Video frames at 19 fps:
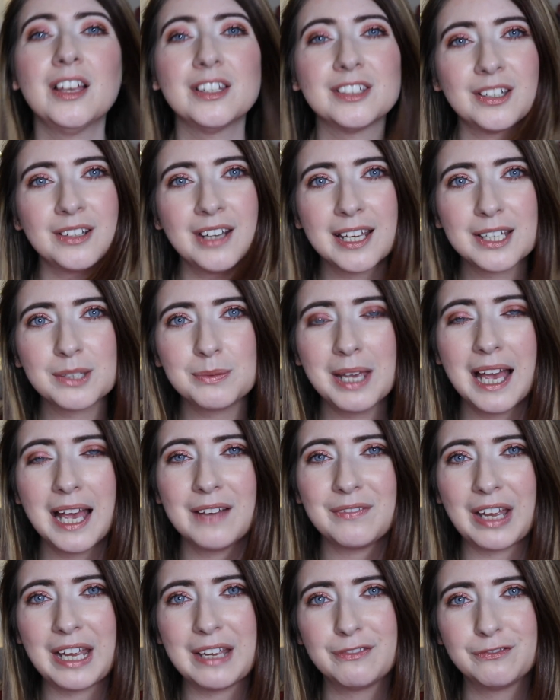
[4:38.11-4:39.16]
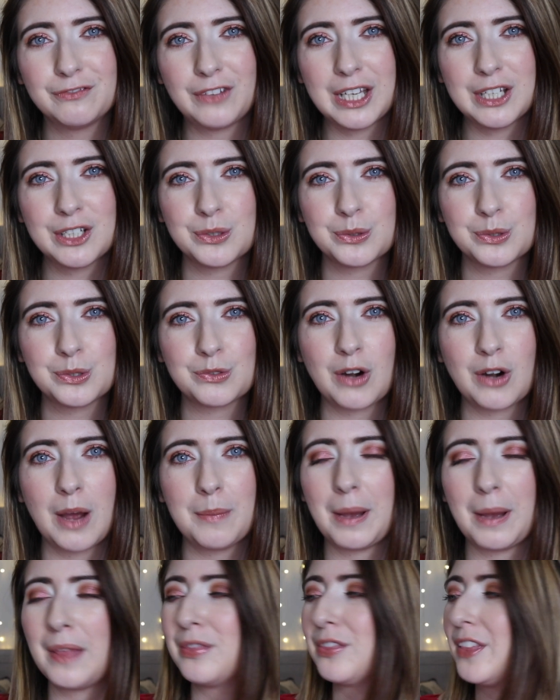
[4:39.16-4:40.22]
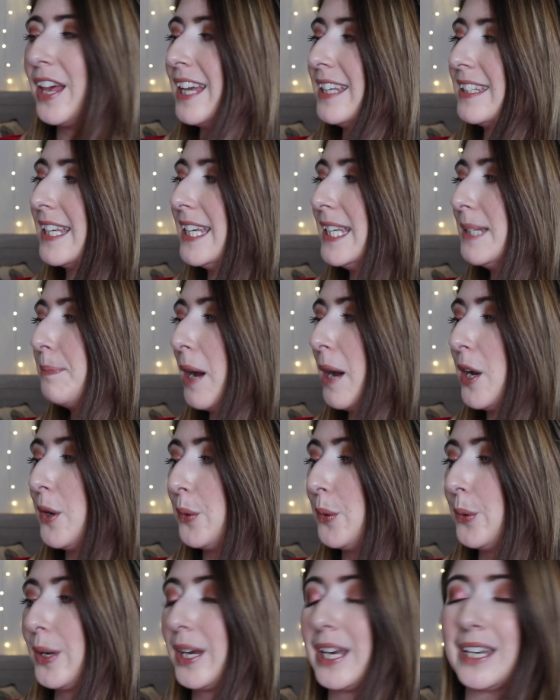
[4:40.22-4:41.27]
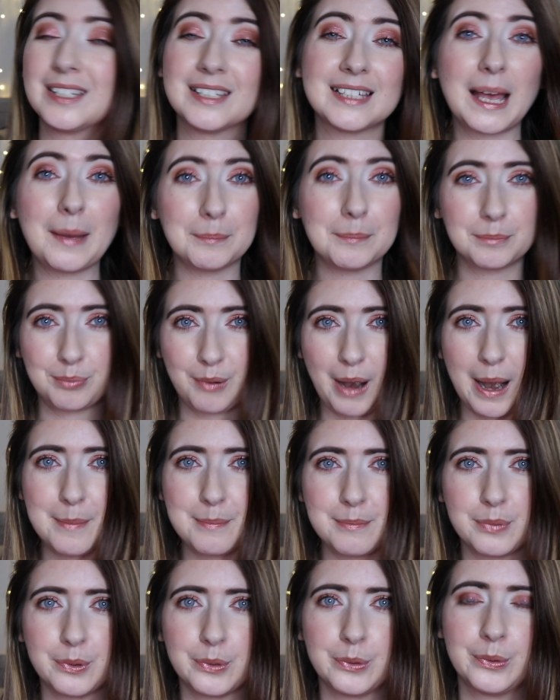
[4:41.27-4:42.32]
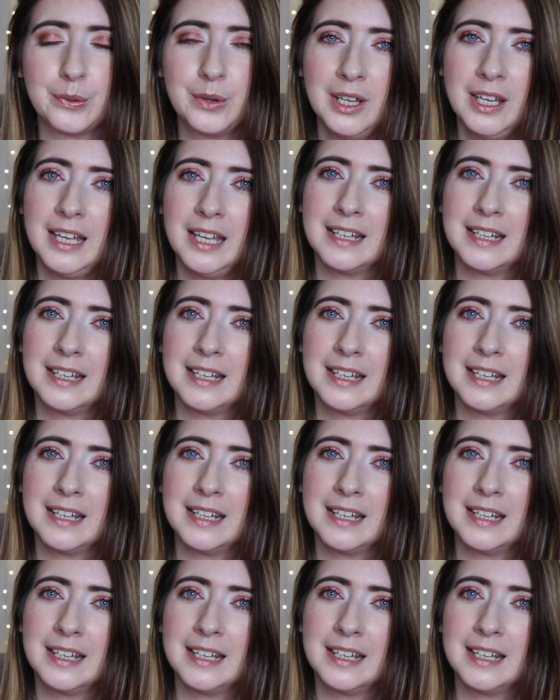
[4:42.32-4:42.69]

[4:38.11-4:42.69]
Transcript: So next we have a facial scrub, and this is by Hawkins and Brimble.